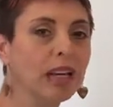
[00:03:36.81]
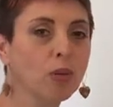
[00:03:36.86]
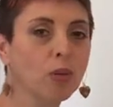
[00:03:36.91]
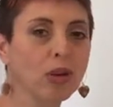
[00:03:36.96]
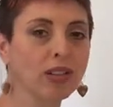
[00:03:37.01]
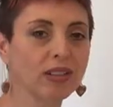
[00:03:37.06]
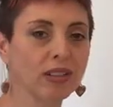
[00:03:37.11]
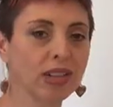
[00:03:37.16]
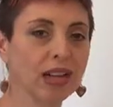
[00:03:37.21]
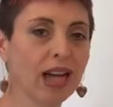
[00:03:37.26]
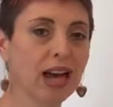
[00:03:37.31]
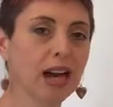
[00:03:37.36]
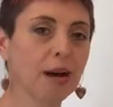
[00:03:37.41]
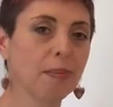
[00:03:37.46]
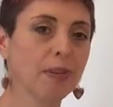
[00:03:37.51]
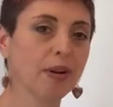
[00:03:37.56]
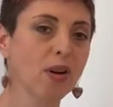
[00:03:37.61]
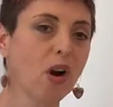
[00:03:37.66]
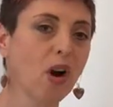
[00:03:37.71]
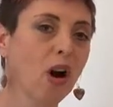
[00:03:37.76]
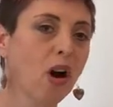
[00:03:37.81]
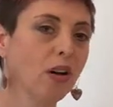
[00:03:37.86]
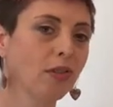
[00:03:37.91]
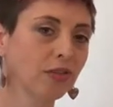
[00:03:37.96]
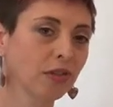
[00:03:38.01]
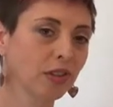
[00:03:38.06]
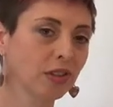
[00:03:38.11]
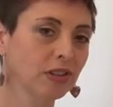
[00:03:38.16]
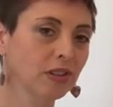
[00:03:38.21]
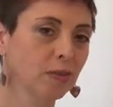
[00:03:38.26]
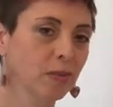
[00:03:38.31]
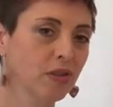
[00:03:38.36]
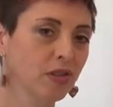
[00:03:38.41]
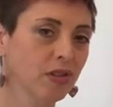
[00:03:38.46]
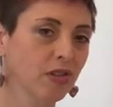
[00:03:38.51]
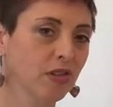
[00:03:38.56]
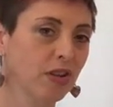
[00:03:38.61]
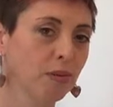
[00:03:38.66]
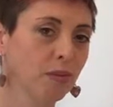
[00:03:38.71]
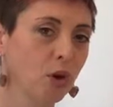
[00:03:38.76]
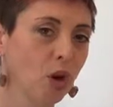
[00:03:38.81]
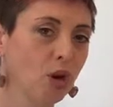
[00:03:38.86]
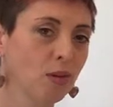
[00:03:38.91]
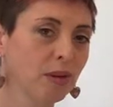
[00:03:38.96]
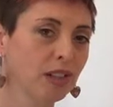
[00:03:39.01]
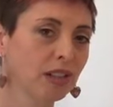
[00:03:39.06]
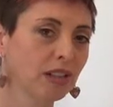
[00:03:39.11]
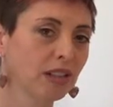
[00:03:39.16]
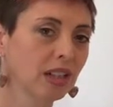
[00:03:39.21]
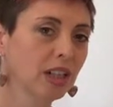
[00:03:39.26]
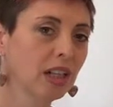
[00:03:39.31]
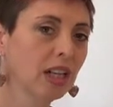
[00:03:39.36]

and what's going to happen after a specific moment.